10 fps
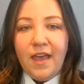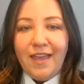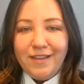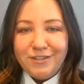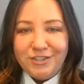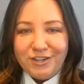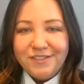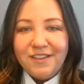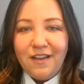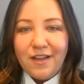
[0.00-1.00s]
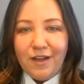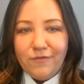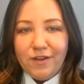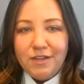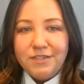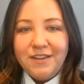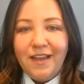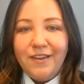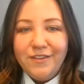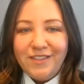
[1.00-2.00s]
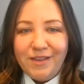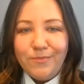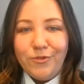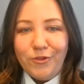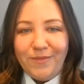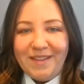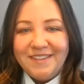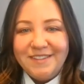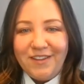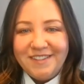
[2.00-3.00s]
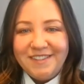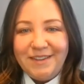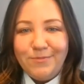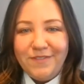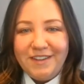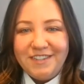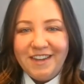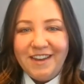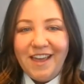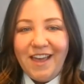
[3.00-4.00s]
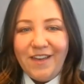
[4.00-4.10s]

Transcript: and the insured sought coverage under the employment dishonesty provision